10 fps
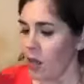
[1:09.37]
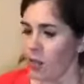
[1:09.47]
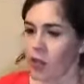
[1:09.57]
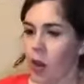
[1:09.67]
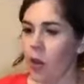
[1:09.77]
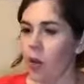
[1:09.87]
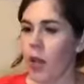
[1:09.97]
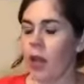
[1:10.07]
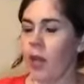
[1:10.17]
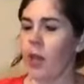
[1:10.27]

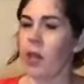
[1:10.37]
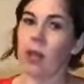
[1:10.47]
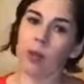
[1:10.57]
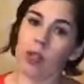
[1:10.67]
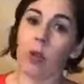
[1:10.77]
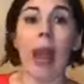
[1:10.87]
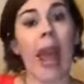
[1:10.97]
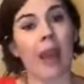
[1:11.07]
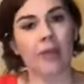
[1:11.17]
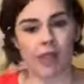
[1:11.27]
so we don't
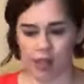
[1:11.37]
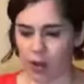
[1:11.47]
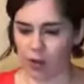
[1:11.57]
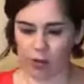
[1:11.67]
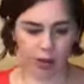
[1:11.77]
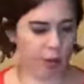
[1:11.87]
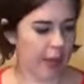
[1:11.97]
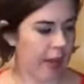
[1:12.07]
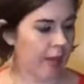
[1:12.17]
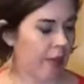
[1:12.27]
have to sew to
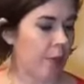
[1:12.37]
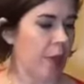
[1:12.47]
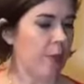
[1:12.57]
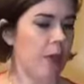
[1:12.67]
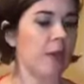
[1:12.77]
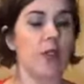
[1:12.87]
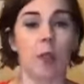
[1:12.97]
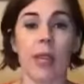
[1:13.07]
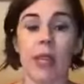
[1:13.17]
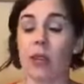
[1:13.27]
make the
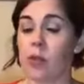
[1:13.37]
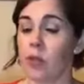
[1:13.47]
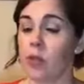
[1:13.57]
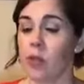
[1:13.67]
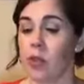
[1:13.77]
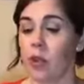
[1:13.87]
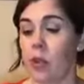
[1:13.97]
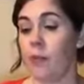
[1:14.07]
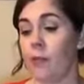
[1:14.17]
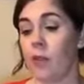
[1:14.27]
bookmarks. We can use
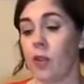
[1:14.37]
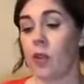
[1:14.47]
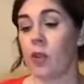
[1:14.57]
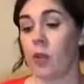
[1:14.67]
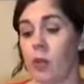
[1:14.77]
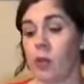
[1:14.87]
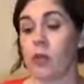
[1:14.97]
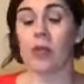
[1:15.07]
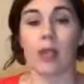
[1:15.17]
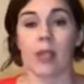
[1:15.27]
good
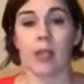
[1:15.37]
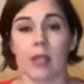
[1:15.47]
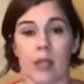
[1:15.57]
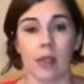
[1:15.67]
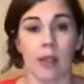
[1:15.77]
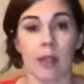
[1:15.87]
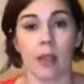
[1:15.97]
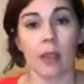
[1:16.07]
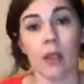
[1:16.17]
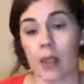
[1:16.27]
old trusty
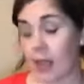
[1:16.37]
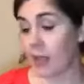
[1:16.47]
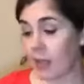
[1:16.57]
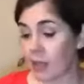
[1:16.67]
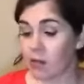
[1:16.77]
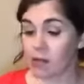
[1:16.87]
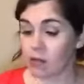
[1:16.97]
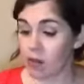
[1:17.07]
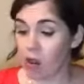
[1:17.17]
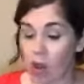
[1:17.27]

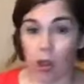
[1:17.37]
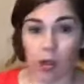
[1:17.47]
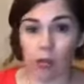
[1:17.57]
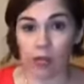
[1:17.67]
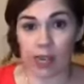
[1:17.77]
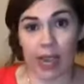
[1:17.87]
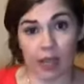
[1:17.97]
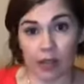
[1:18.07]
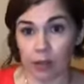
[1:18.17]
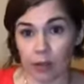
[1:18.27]
Aleene's
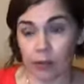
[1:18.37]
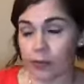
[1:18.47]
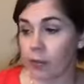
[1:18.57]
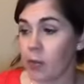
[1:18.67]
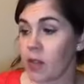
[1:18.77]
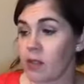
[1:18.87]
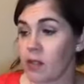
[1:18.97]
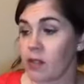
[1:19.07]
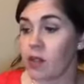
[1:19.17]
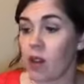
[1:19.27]
tacky glue, because
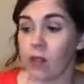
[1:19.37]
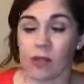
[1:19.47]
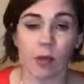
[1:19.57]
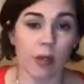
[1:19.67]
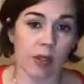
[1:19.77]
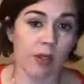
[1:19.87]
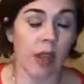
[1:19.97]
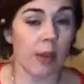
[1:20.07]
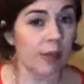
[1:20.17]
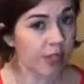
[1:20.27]
this also works
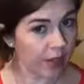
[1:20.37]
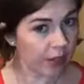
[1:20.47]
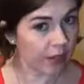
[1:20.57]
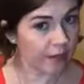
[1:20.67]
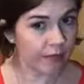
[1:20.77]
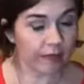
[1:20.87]
on material.